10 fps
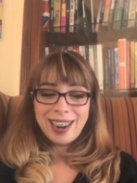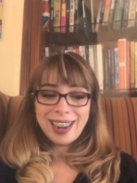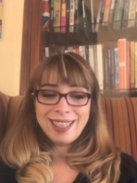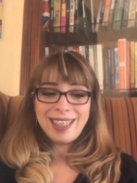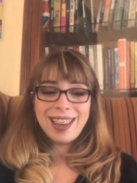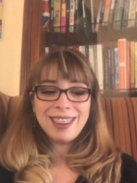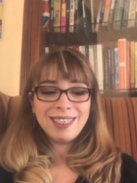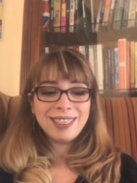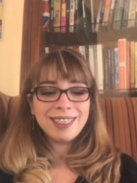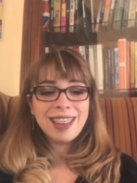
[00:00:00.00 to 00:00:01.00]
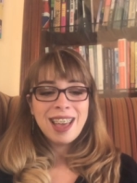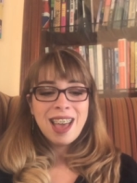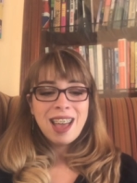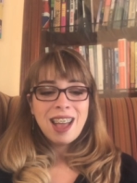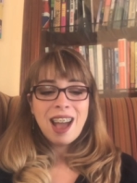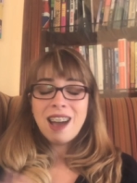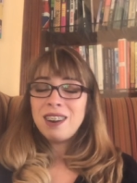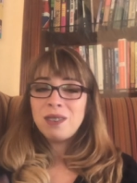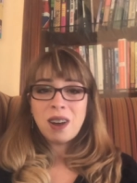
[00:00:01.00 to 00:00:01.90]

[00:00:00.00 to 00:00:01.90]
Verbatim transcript: And I think just out of